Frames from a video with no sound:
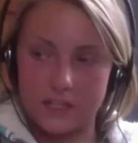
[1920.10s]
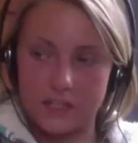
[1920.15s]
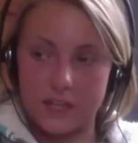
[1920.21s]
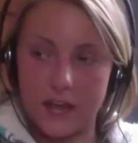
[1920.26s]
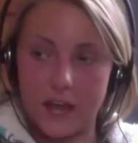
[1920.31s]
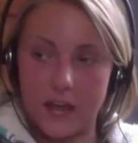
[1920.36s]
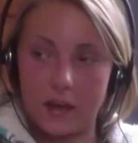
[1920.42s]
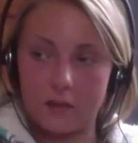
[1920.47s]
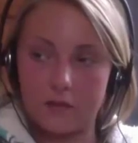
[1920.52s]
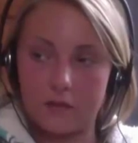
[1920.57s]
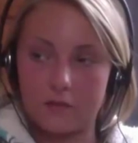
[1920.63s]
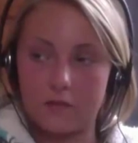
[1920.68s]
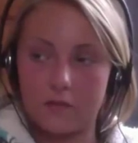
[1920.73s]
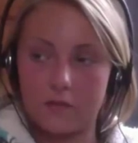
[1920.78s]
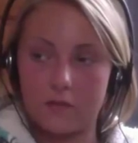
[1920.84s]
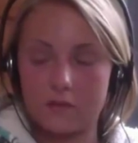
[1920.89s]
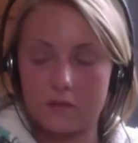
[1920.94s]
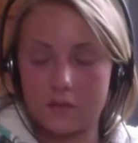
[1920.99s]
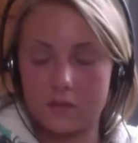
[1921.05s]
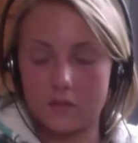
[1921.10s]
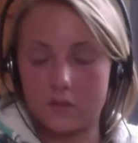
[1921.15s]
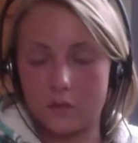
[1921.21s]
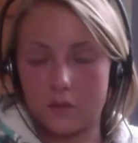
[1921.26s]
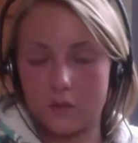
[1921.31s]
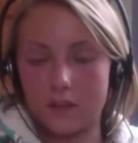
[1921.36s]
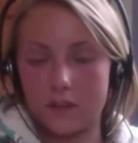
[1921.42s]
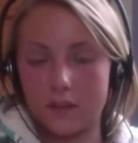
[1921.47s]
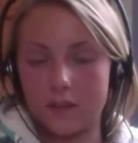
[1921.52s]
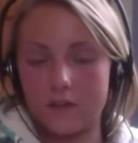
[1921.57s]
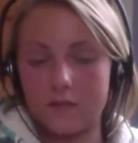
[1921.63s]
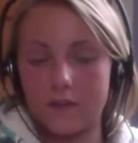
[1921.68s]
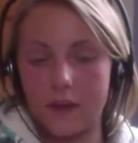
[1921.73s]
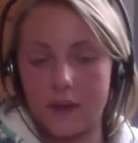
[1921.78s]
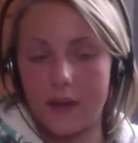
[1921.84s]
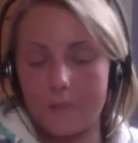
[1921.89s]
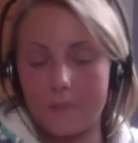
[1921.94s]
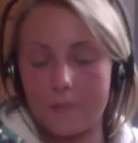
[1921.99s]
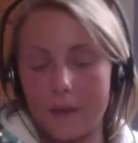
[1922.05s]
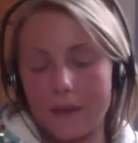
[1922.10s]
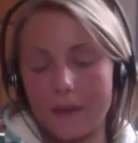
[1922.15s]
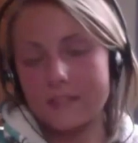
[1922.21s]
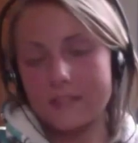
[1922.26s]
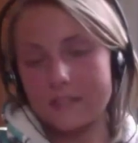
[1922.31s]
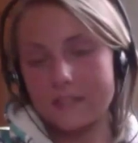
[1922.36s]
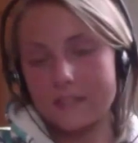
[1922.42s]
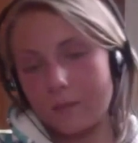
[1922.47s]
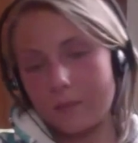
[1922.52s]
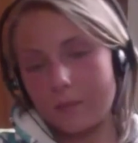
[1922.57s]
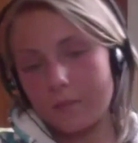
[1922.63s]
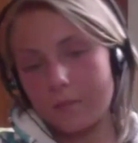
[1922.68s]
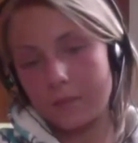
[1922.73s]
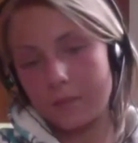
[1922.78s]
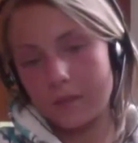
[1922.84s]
how restorative my sleep